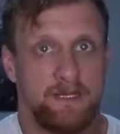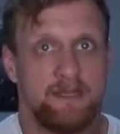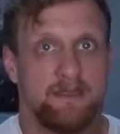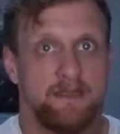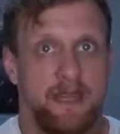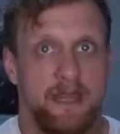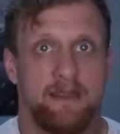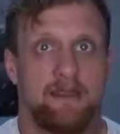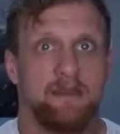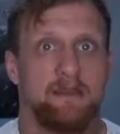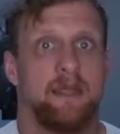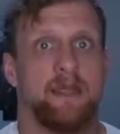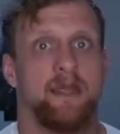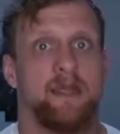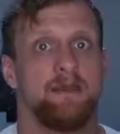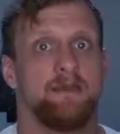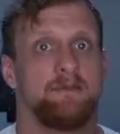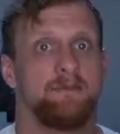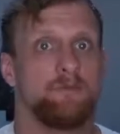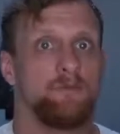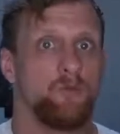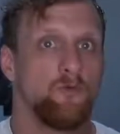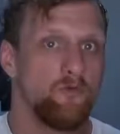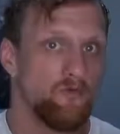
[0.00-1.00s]
that a
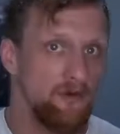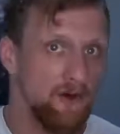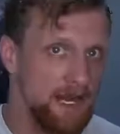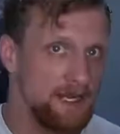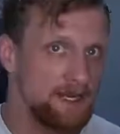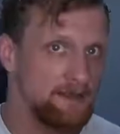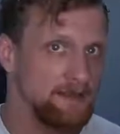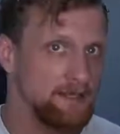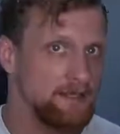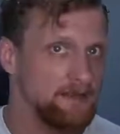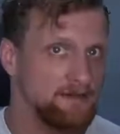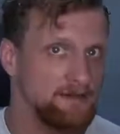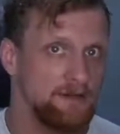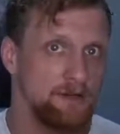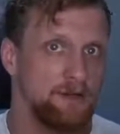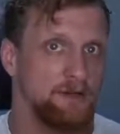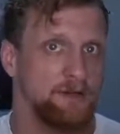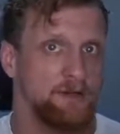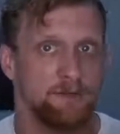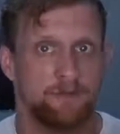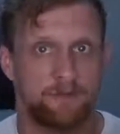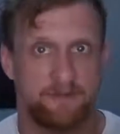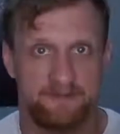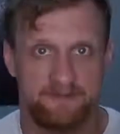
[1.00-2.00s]
finely
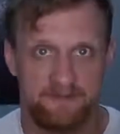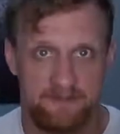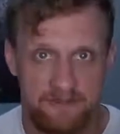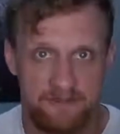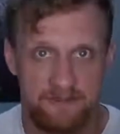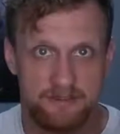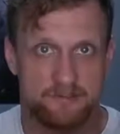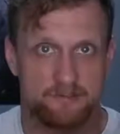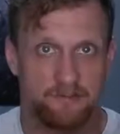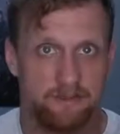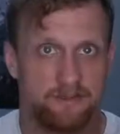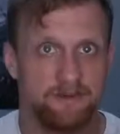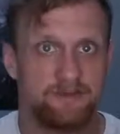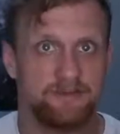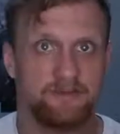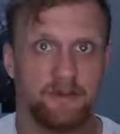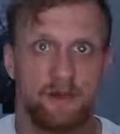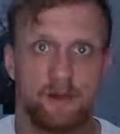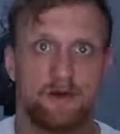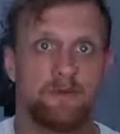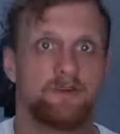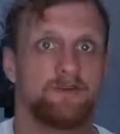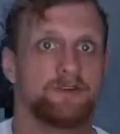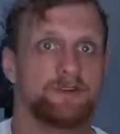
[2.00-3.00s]
tuned Precision Boost
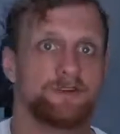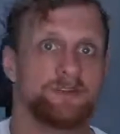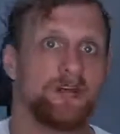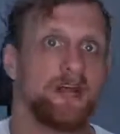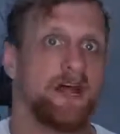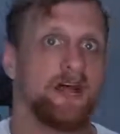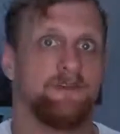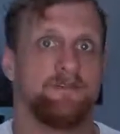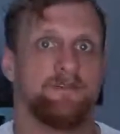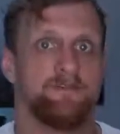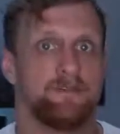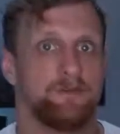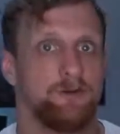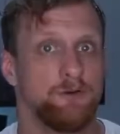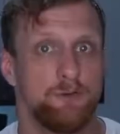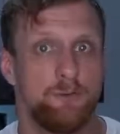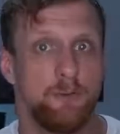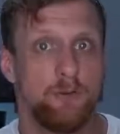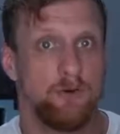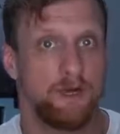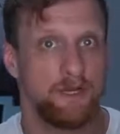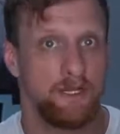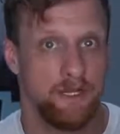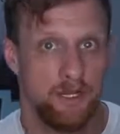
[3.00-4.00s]
Overdrive
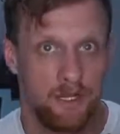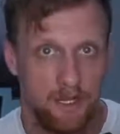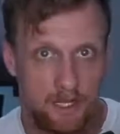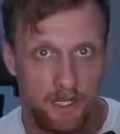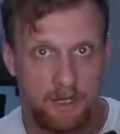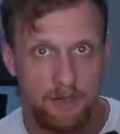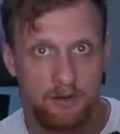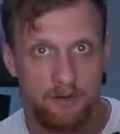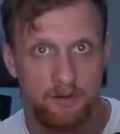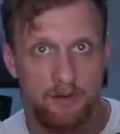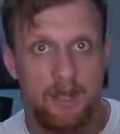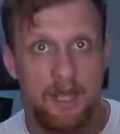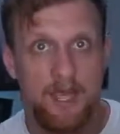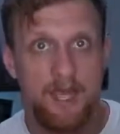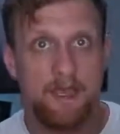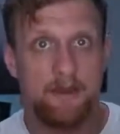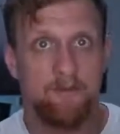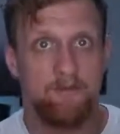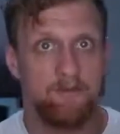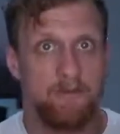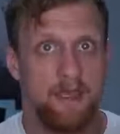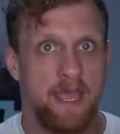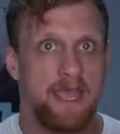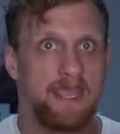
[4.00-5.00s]
2.0
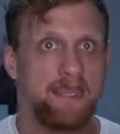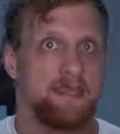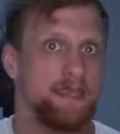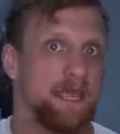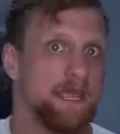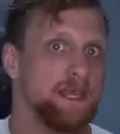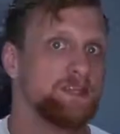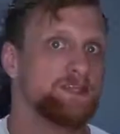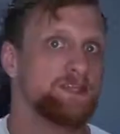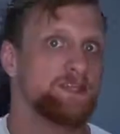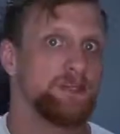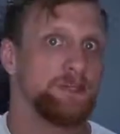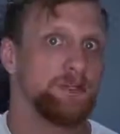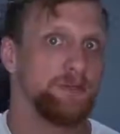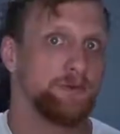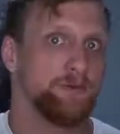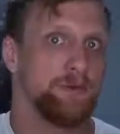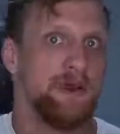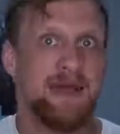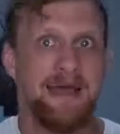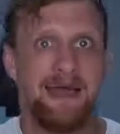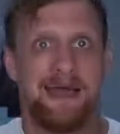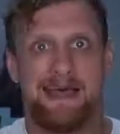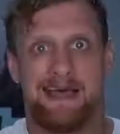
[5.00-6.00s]
may net you
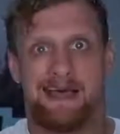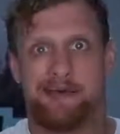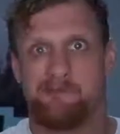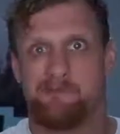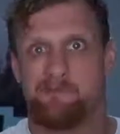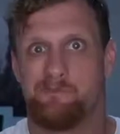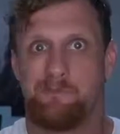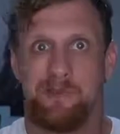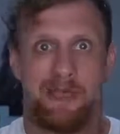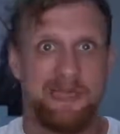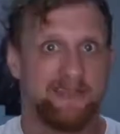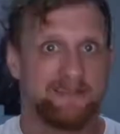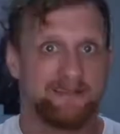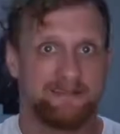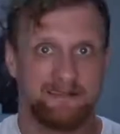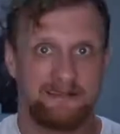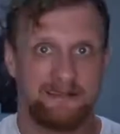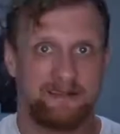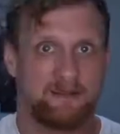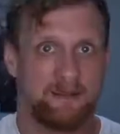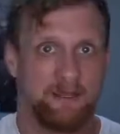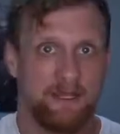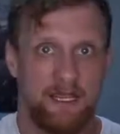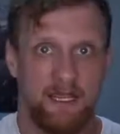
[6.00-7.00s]

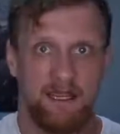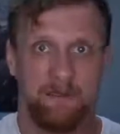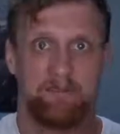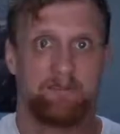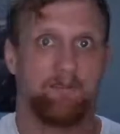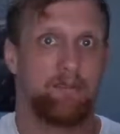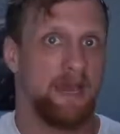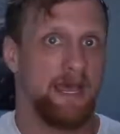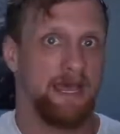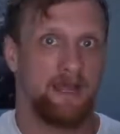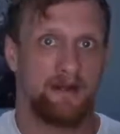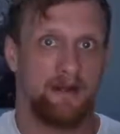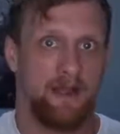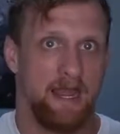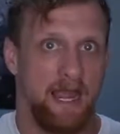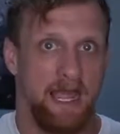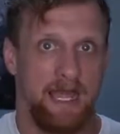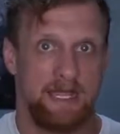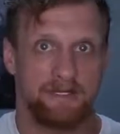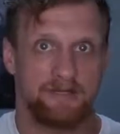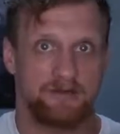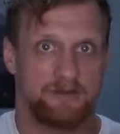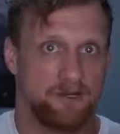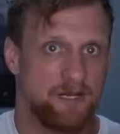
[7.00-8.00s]
basically better
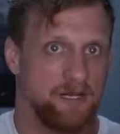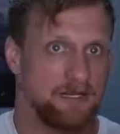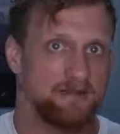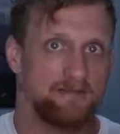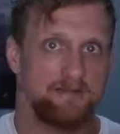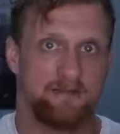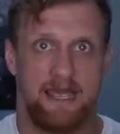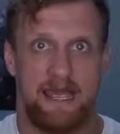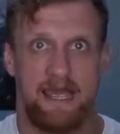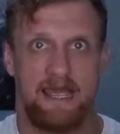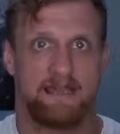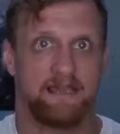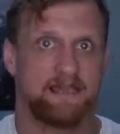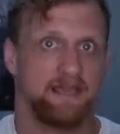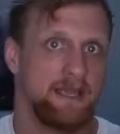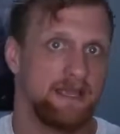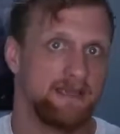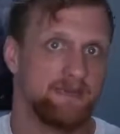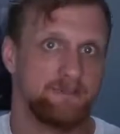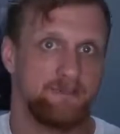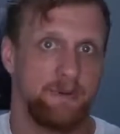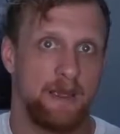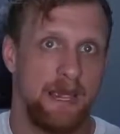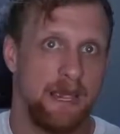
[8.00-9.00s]
hash rates at
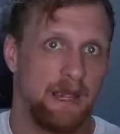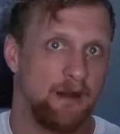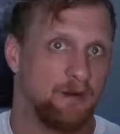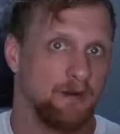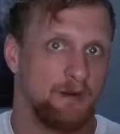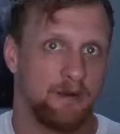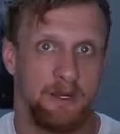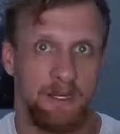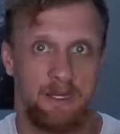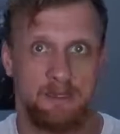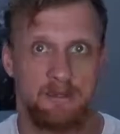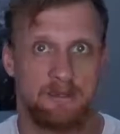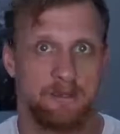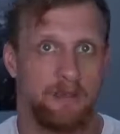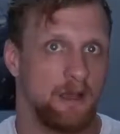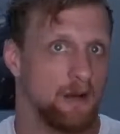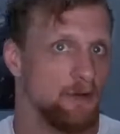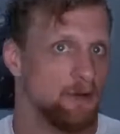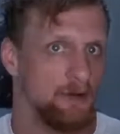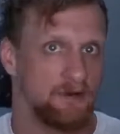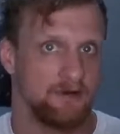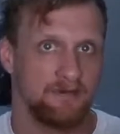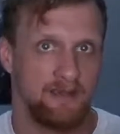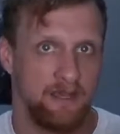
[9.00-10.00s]
less power and
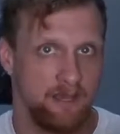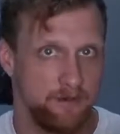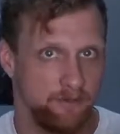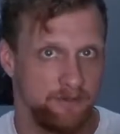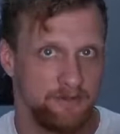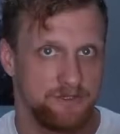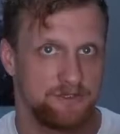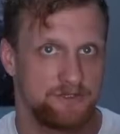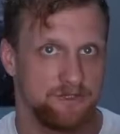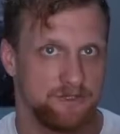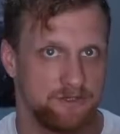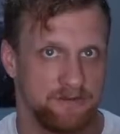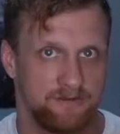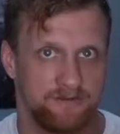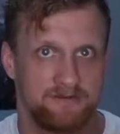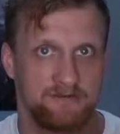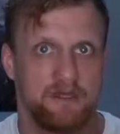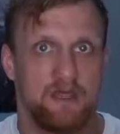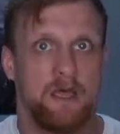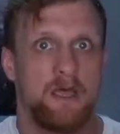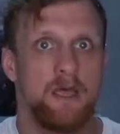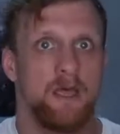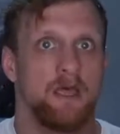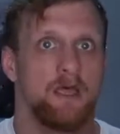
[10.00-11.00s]
lower temperatures,
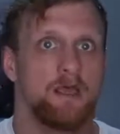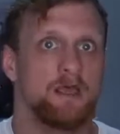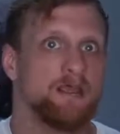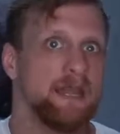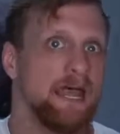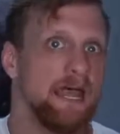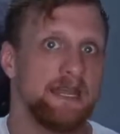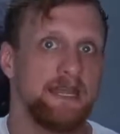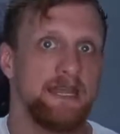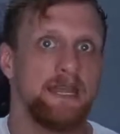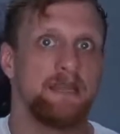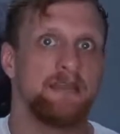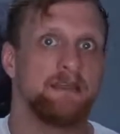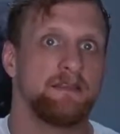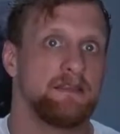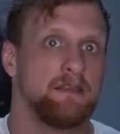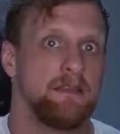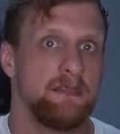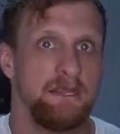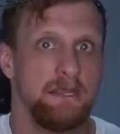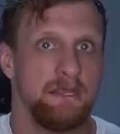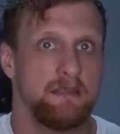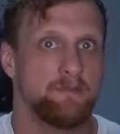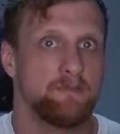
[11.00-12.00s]
letting
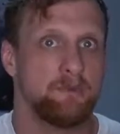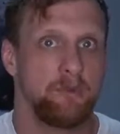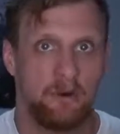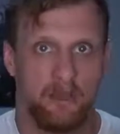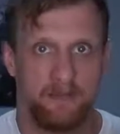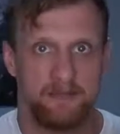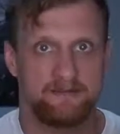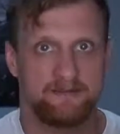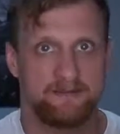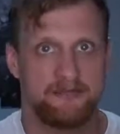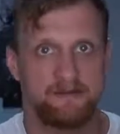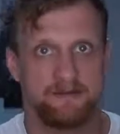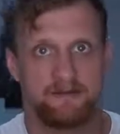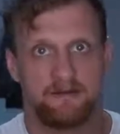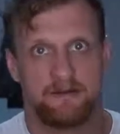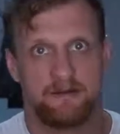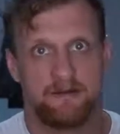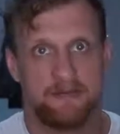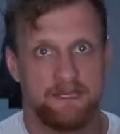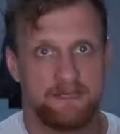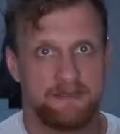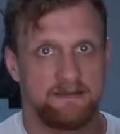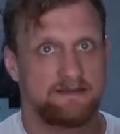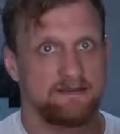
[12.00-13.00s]
the processor
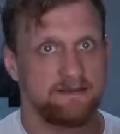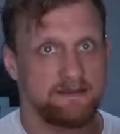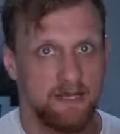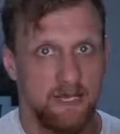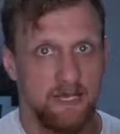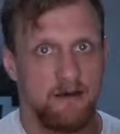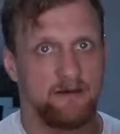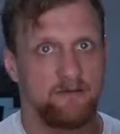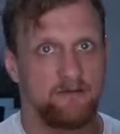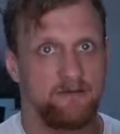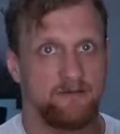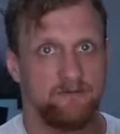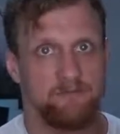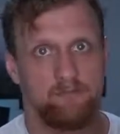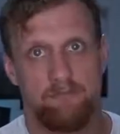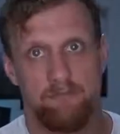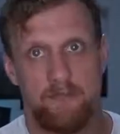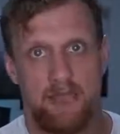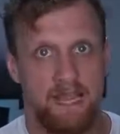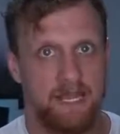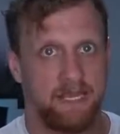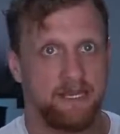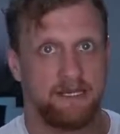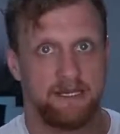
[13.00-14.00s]
itself
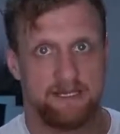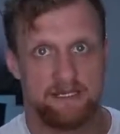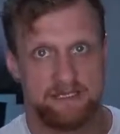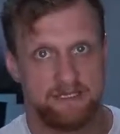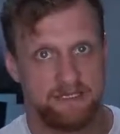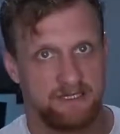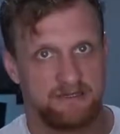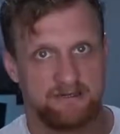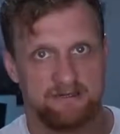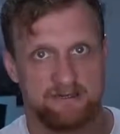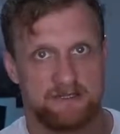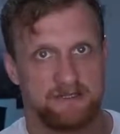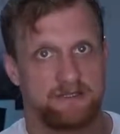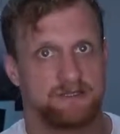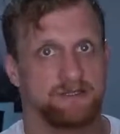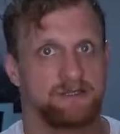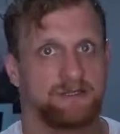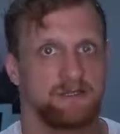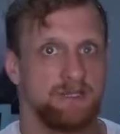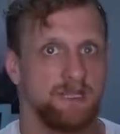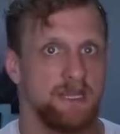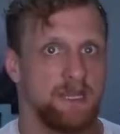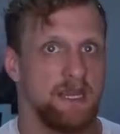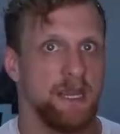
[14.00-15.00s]
manage
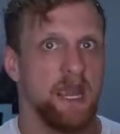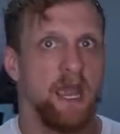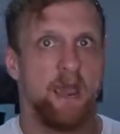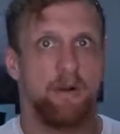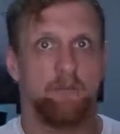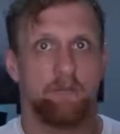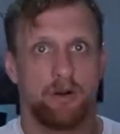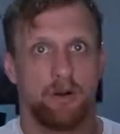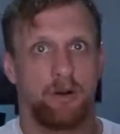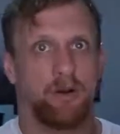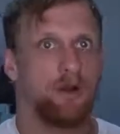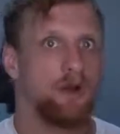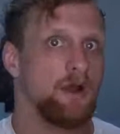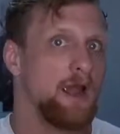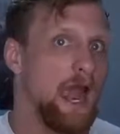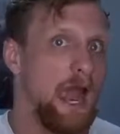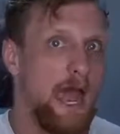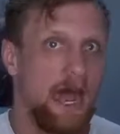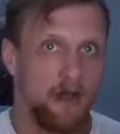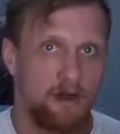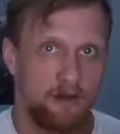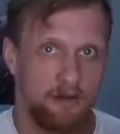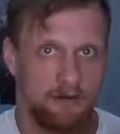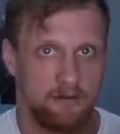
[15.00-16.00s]
essentially per
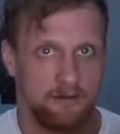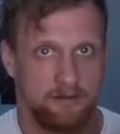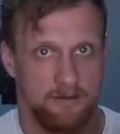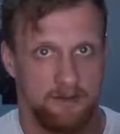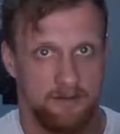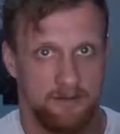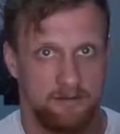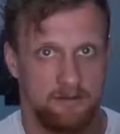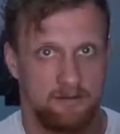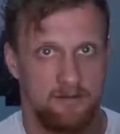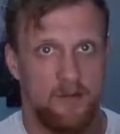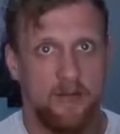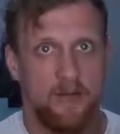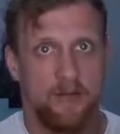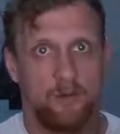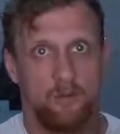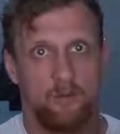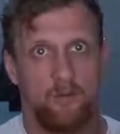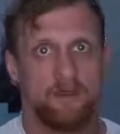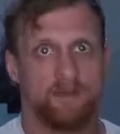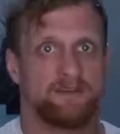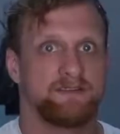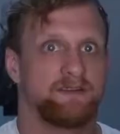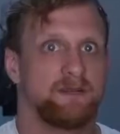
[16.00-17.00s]
algorithm
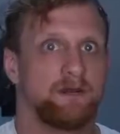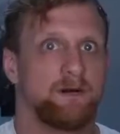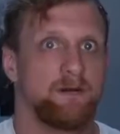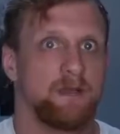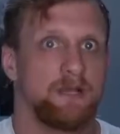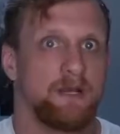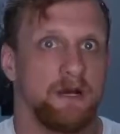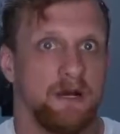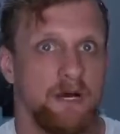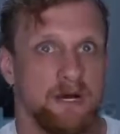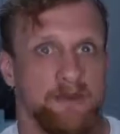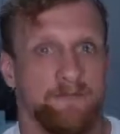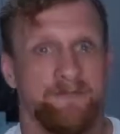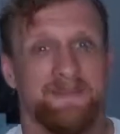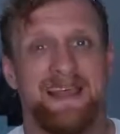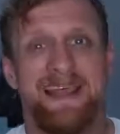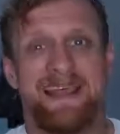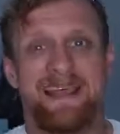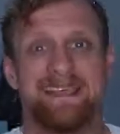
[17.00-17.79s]
what's going on.